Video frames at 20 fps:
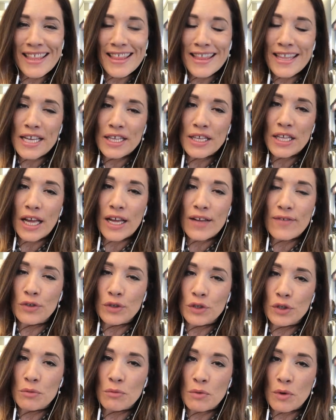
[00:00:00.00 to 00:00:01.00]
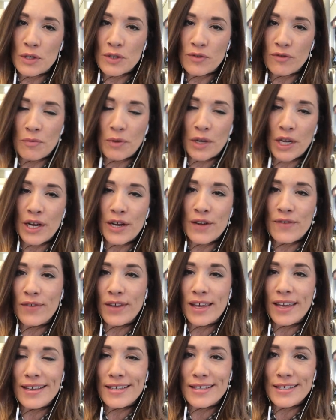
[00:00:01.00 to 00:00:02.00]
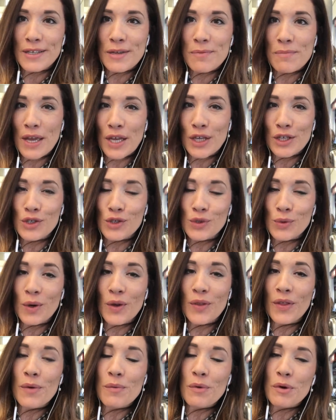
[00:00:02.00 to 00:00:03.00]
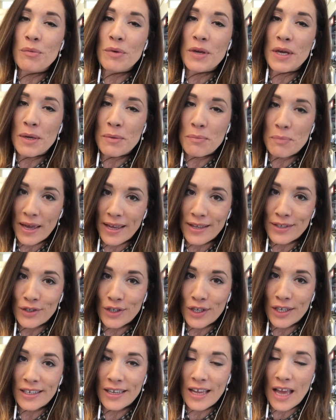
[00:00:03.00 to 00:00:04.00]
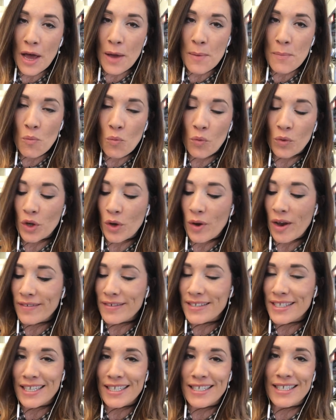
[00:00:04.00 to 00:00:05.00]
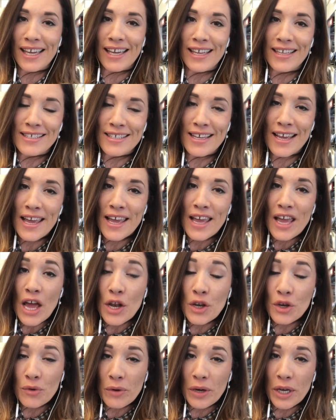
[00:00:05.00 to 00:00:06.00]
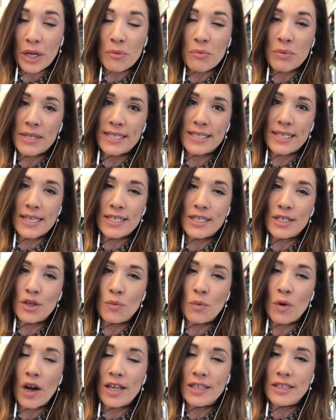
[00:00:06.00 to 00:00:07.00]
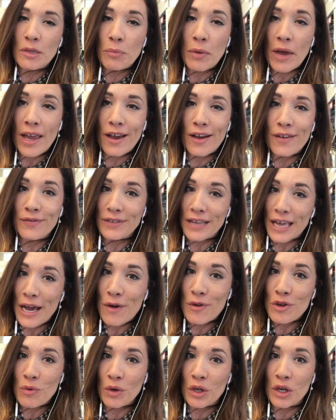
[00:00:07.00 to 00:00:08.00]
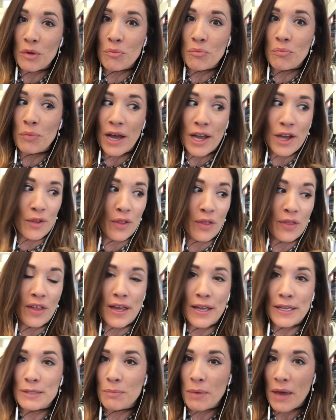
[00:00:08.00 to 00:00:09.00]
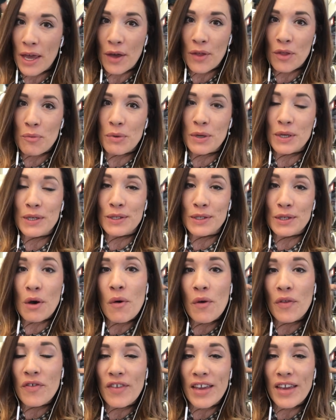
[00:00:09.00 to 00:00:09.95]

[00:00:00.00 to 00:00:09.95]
The thing that I've learned the most from Gary Vee is to make sure that we're being patient. When you have 6 kids and you're running a business, you want the payoff now, you want to buy all the things, pay all the bills, go on the